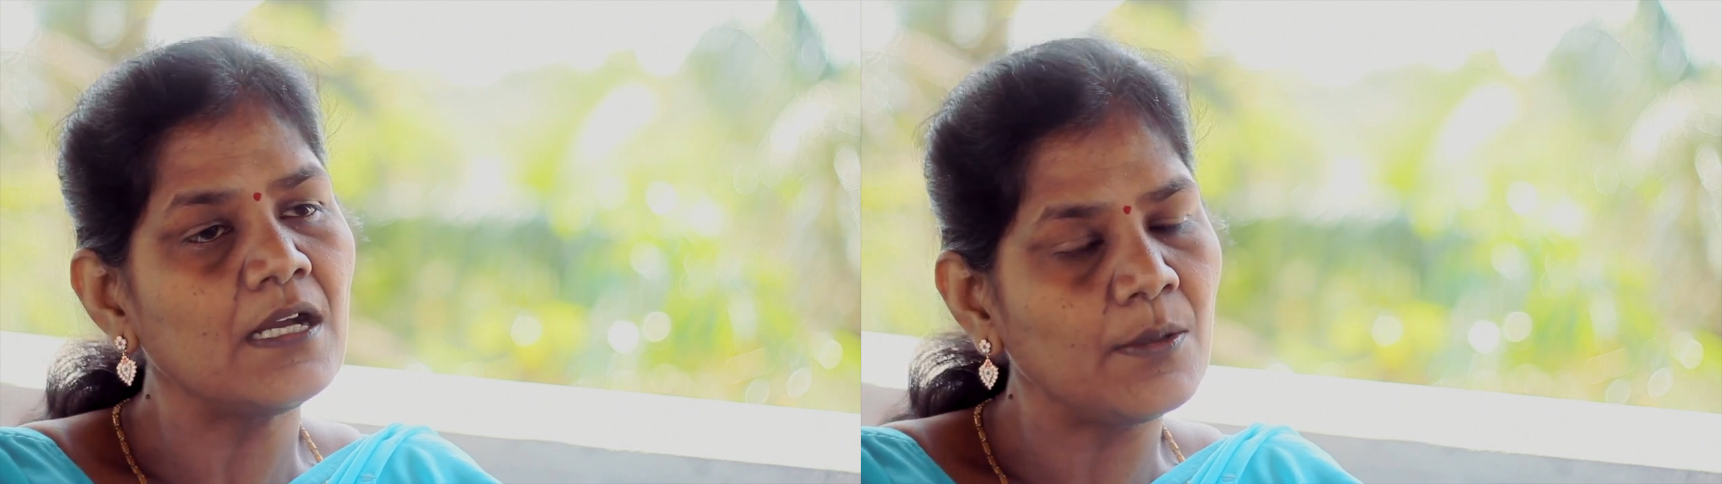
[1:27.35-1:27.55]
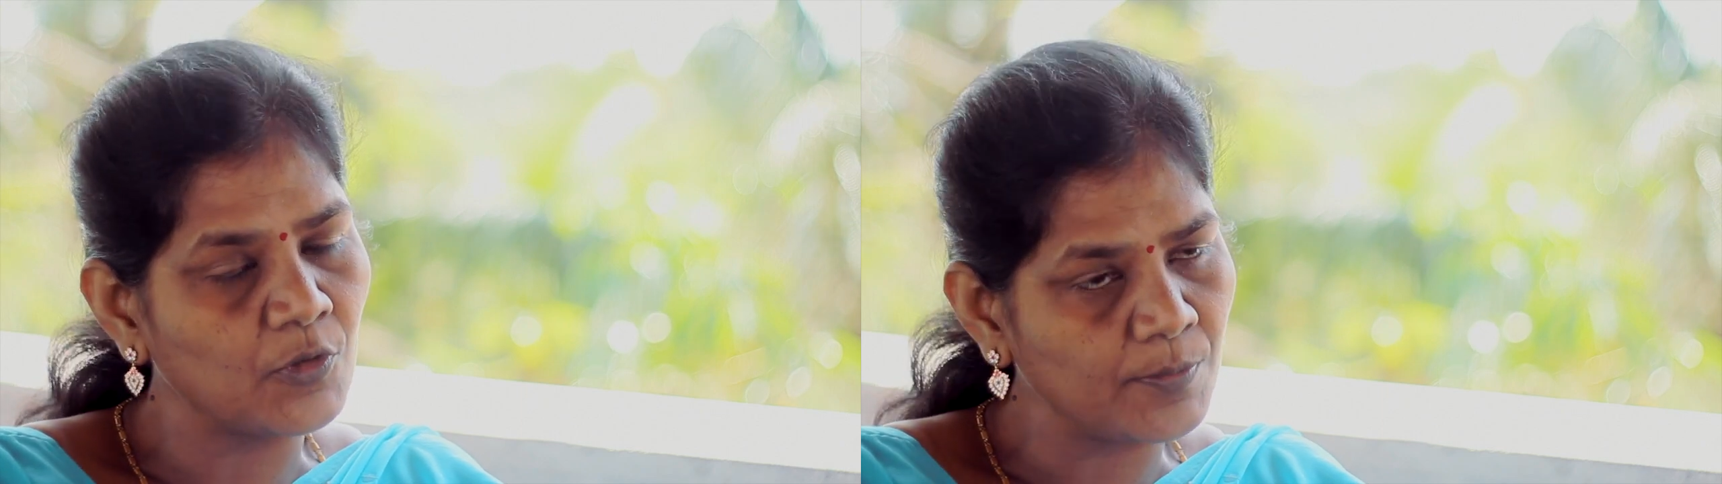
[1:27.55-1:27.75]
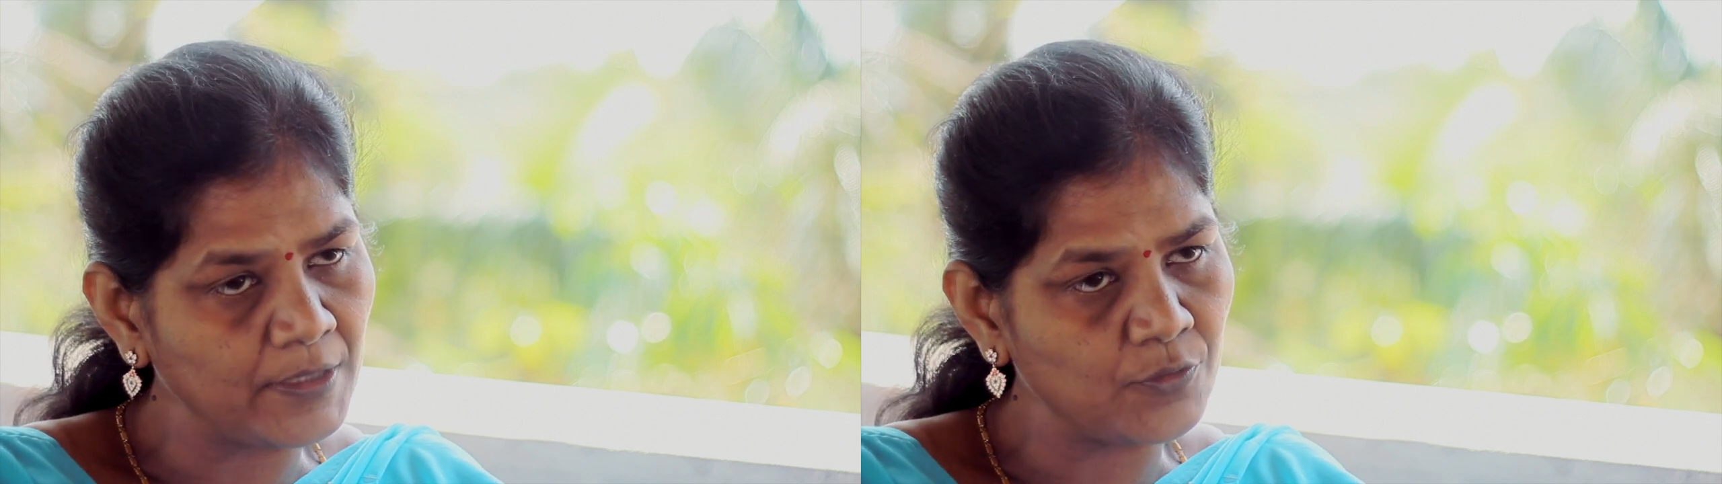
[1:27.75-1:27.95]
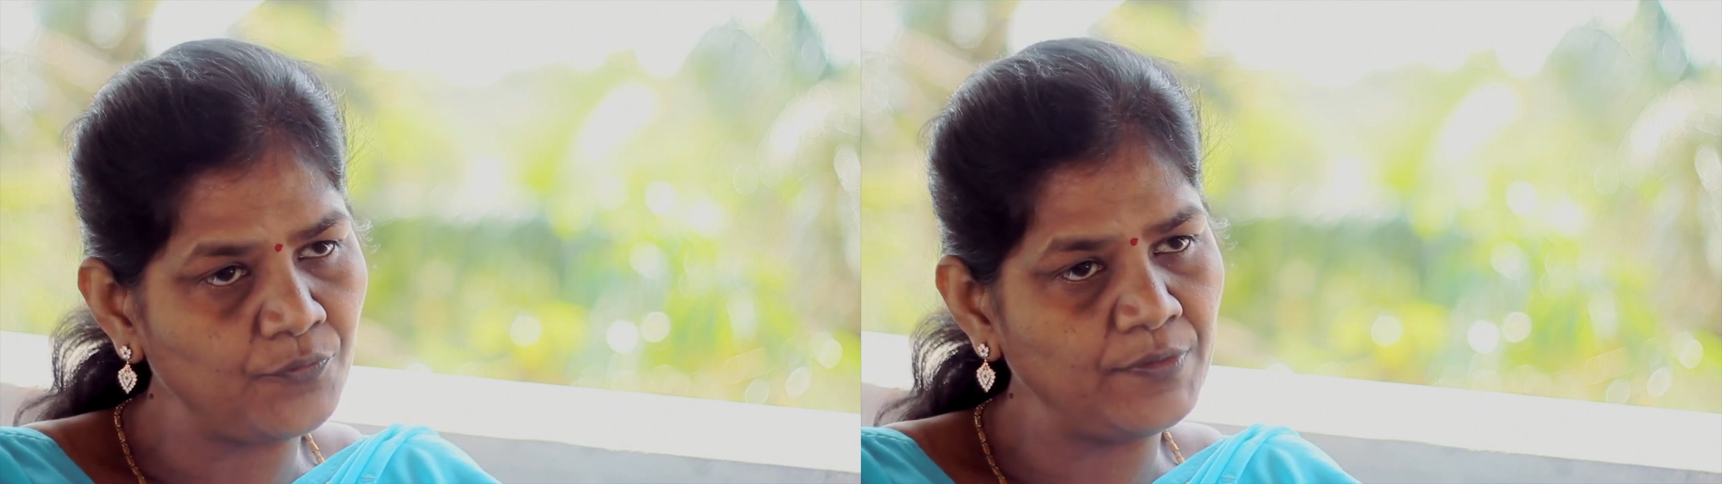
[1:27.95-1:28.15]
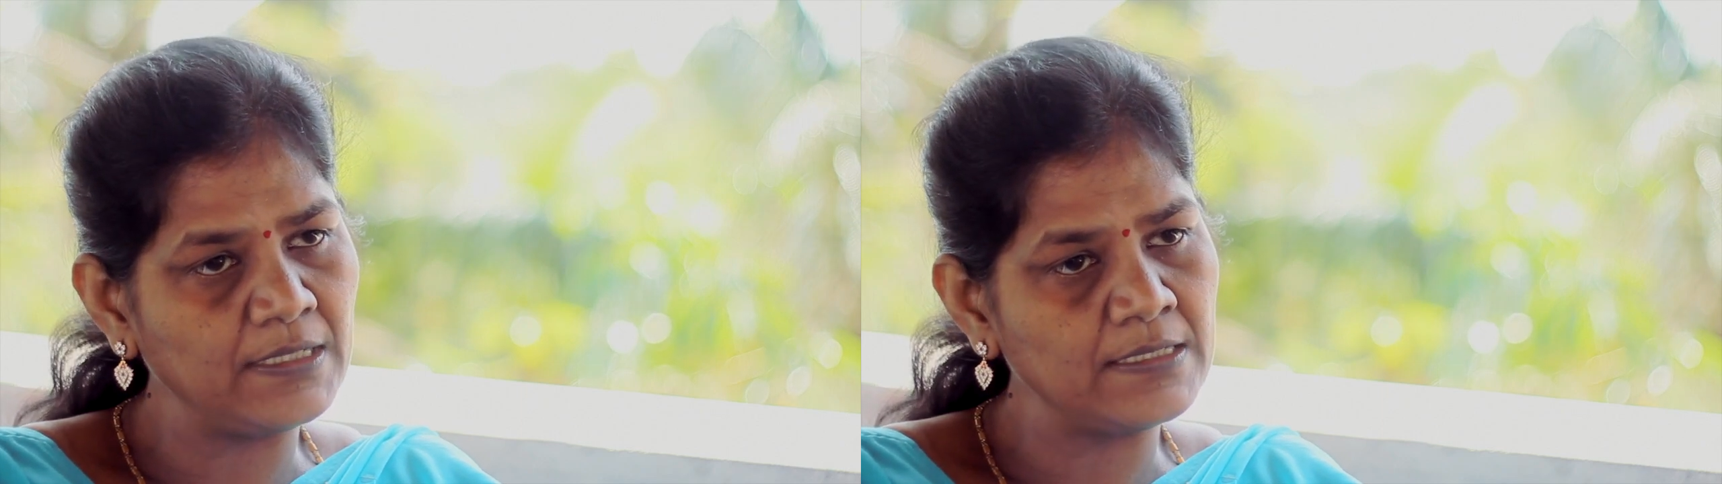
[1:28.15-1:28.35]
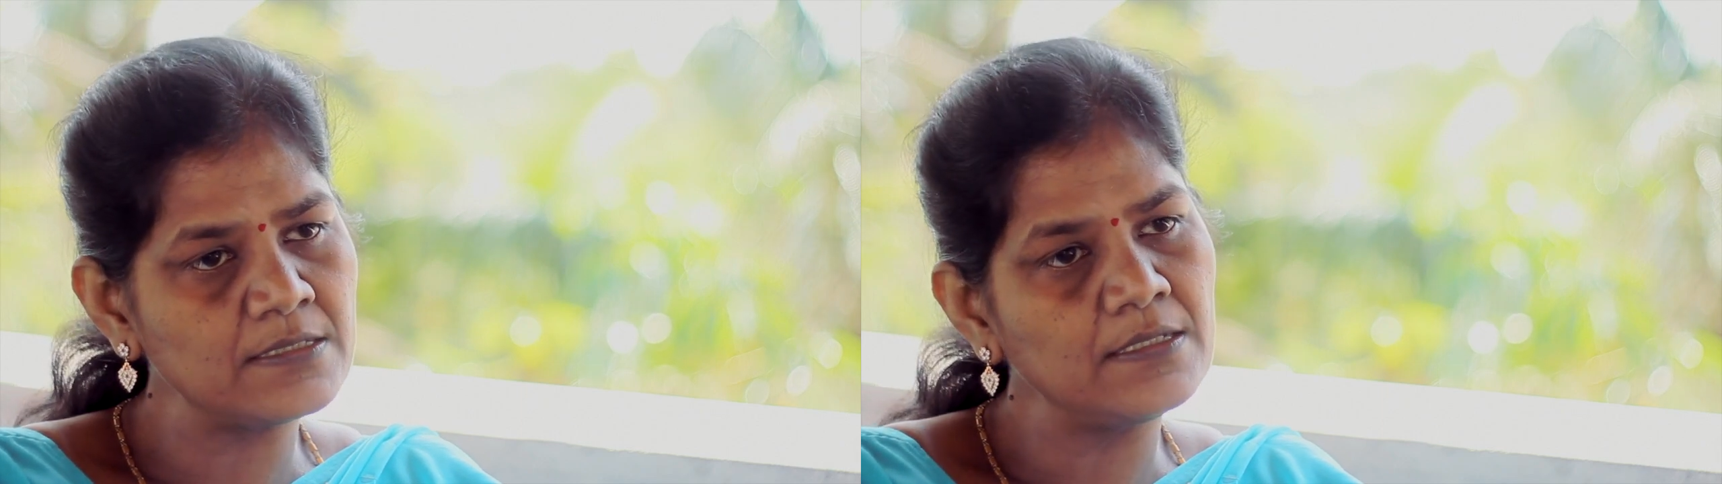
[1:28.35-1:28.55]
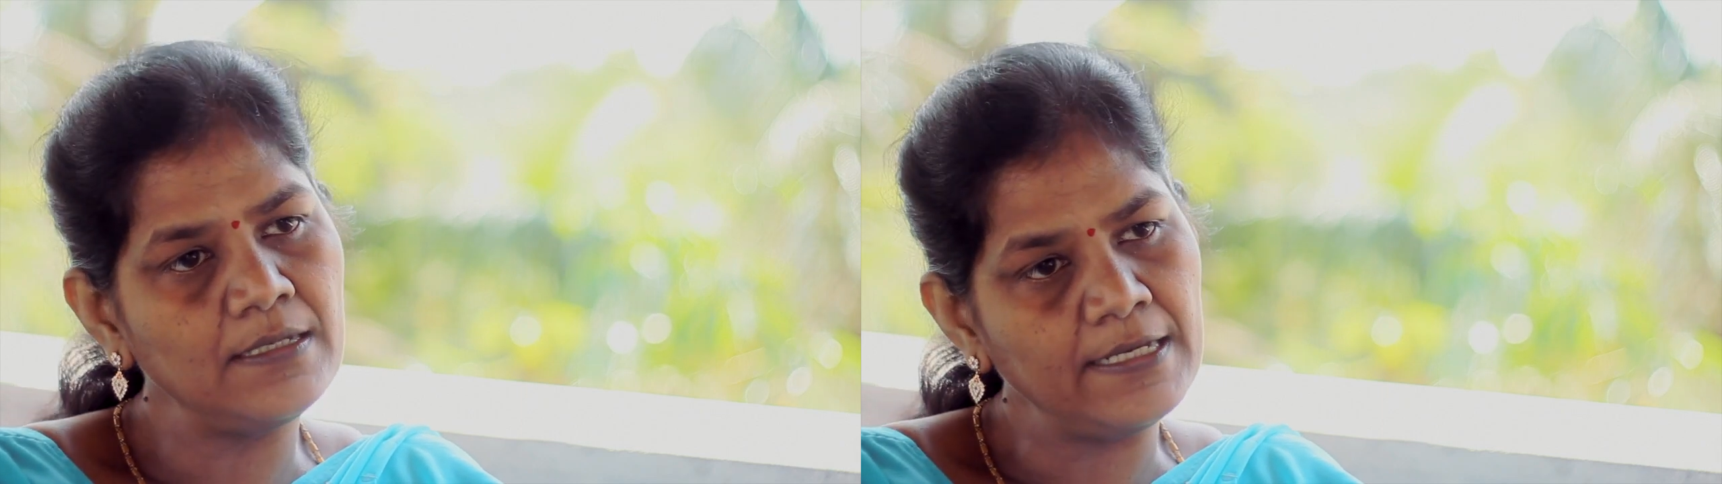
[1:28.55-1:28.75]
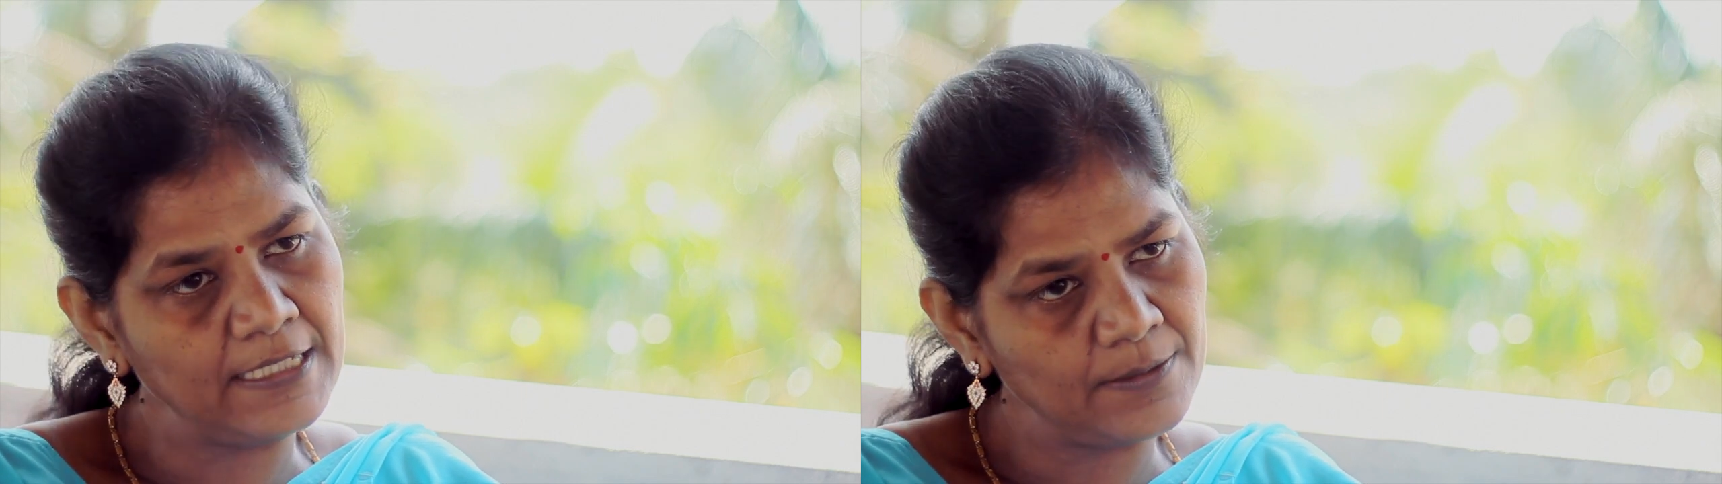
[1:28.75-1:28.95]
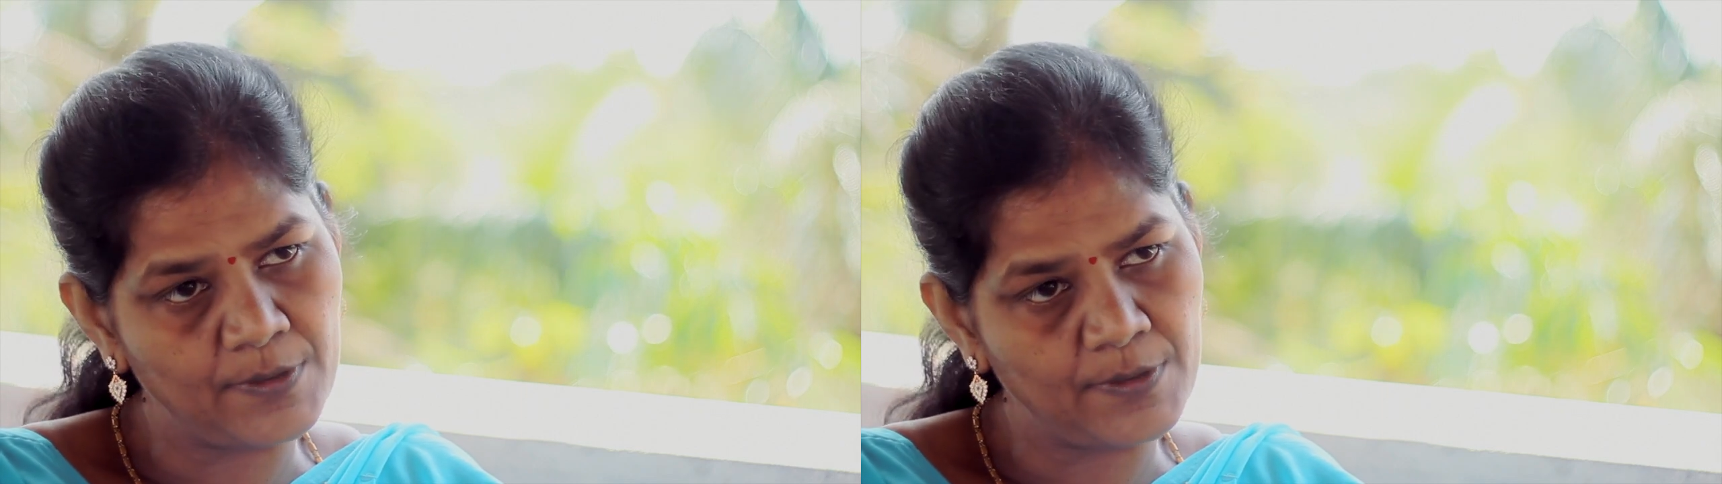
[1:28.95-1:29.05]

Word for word: about microfinance, lending